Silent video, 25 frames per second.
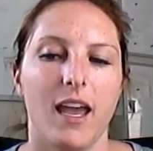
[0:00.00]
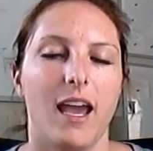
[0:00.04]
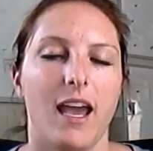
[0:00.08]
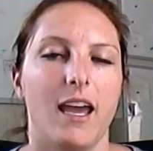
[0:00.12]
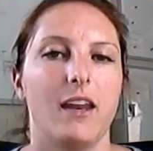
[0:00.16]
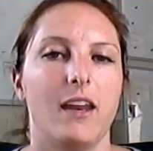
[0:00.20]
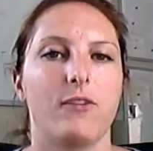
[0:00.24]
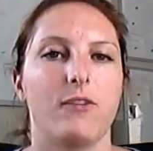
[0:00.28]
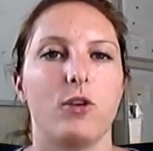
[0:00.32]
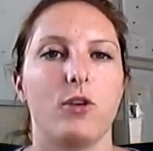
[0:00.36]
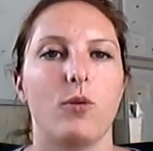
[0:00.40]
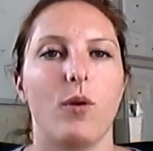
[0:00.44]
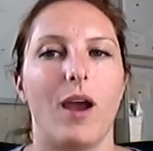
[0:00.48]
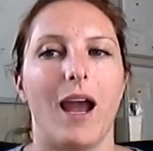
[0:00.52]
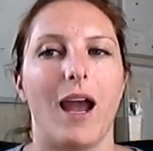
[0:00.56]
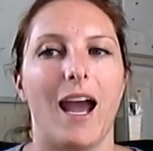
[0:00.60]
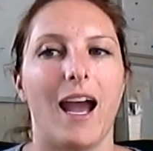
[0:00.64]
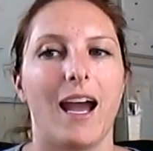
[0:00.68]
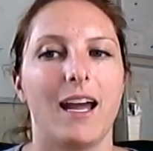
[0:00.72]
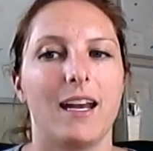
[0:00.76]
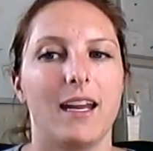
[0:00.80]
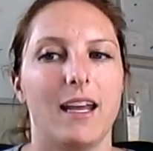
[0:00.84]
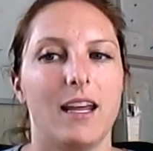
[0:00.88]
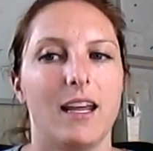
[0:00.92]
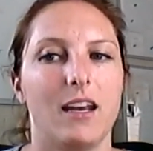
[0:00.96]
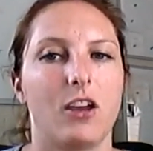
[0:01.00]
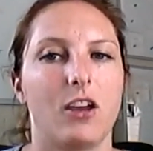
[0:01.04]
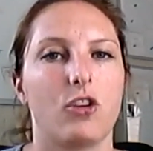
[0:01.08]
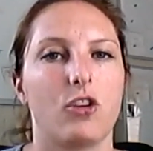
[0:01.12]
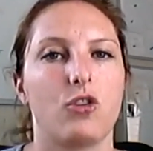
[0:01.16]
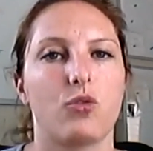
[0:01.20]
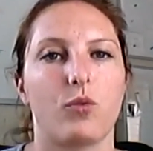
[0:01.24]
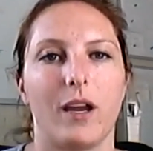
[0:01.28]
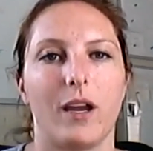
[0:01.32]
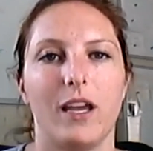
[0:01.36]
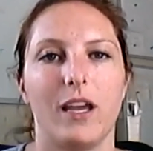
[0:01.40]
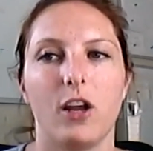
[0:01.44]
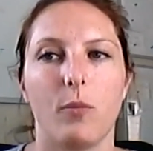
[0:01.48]
And if you add in a
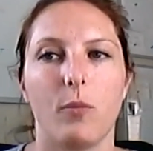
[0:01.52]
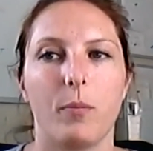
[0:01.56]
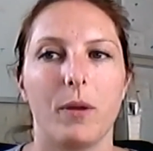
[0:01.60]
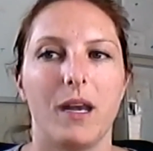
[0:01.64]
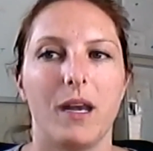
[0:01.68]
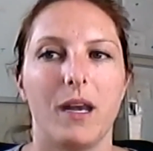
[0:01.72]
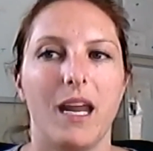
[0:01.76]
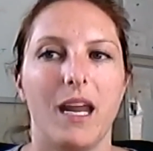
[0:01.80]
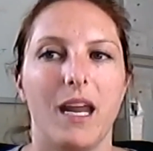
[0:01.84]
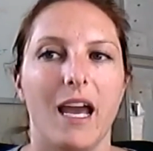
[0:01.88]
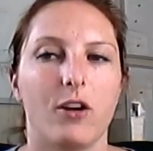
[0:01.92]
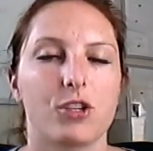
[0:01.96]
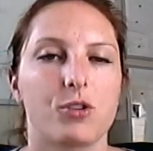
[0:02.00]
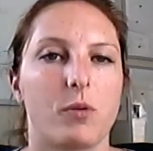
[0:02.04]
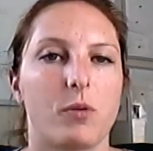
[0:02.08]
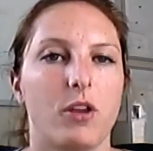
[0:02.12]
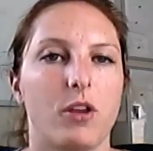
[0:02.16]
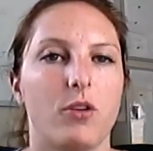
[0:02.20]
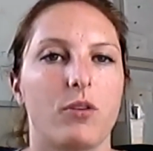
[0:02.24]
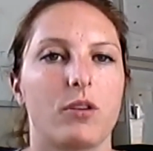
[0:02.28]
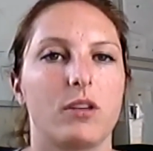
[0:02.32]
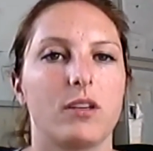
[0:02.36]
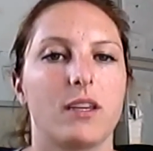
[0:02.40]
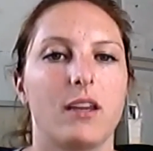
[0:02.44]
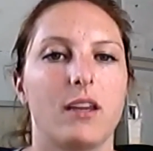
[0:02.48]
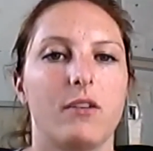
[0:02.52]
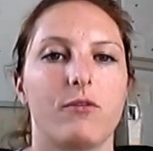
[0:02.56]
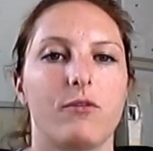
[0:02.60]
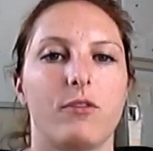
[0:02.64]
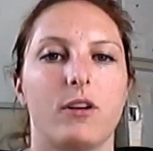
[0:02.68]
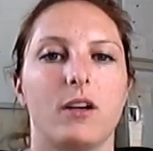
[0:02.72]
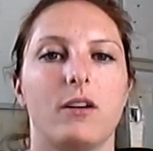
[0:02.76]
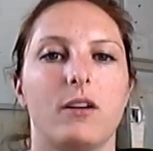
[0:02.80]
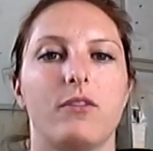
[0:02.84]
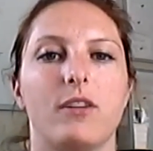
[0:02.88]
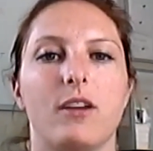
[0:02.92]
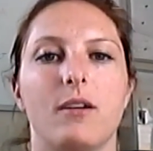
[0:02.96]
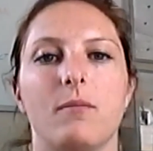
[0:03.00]
great open house where you can get in
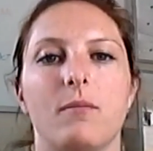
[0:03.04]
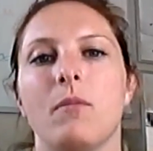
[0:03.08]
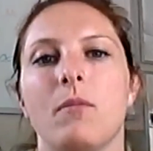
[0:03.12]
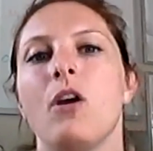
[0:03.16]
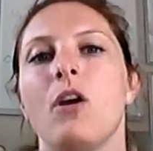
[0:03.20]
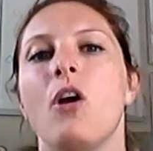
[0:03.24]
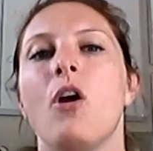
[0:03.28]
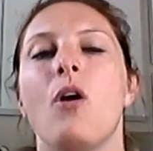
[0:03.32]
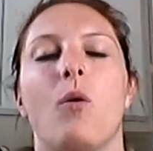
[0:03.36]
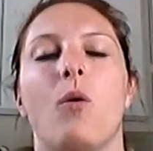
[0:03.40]
front of them,